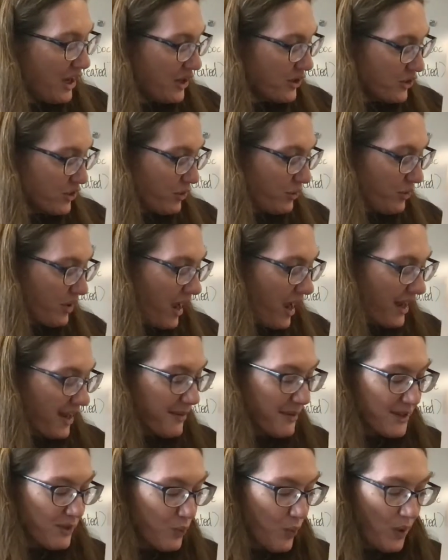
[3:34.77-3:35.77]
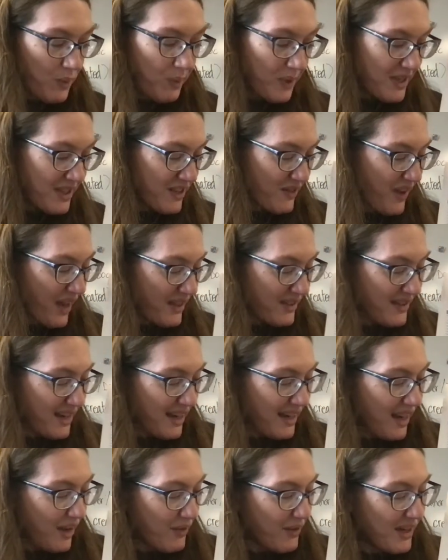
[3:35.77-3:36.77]
2 documents, 1 piece of
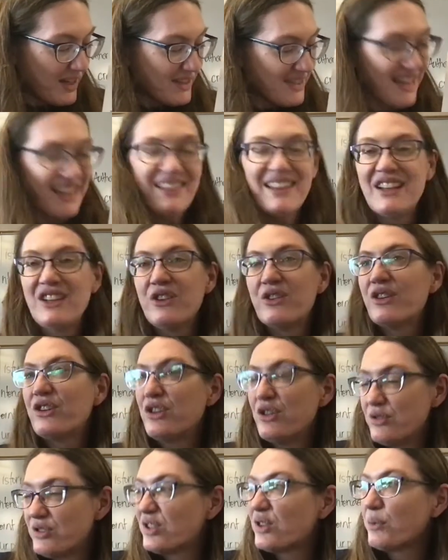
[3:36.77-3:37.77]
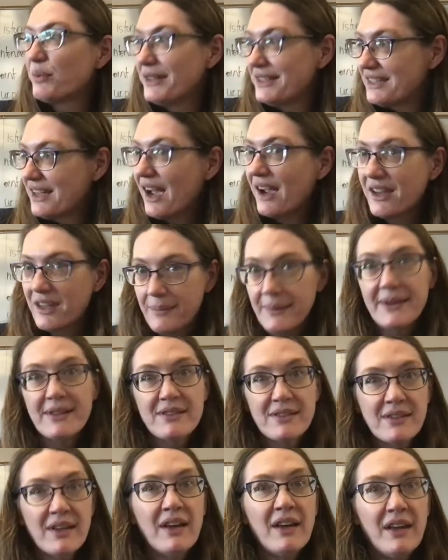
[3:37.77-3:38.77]
outside evidence, and then you could use 3 documents.